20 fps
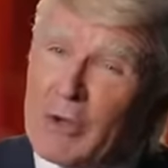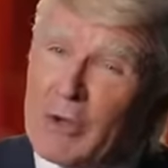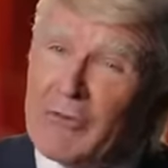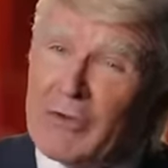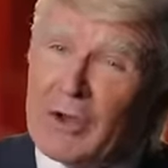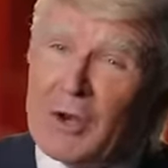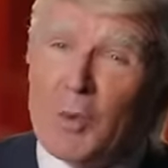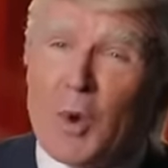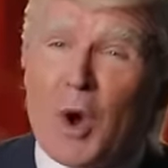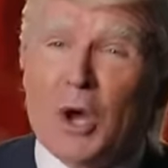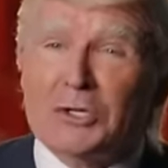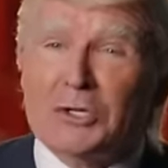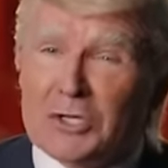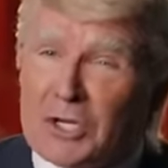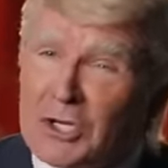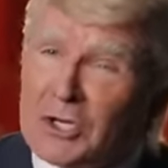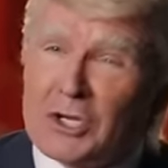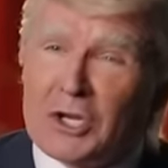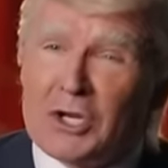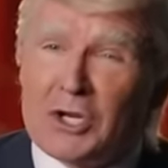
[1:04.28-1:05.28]
live in
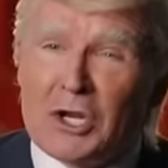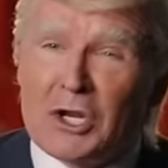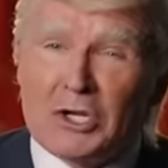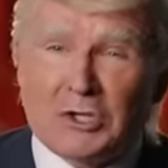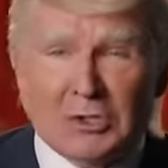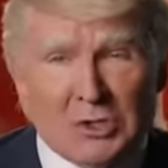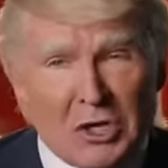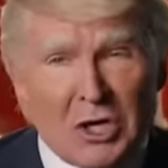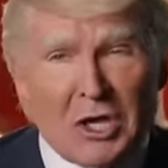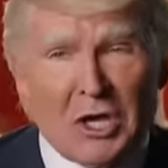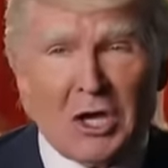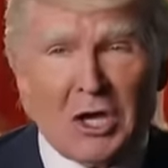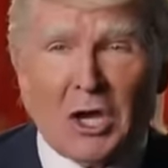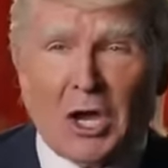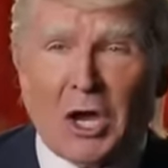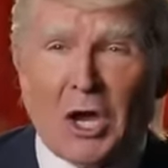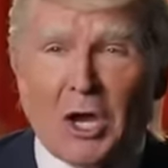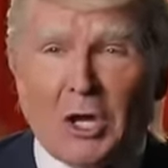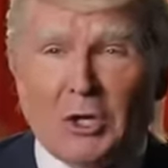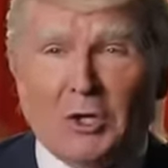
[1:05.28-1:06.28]
Washington, D.C.
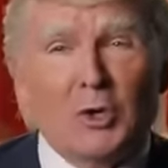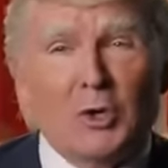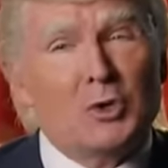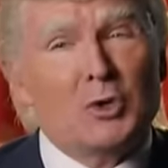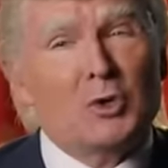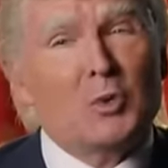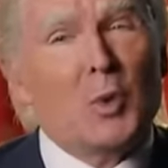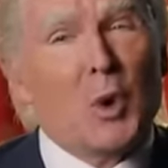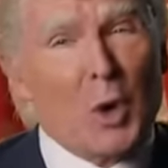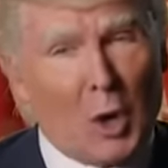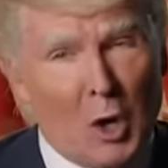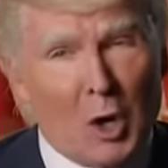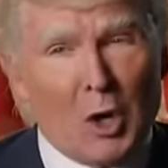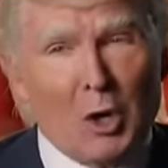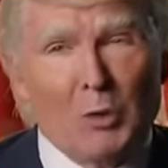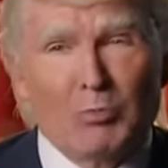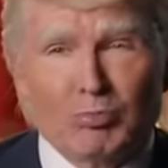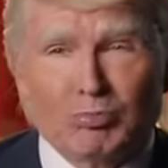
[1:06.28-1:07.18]
Uh, due to work.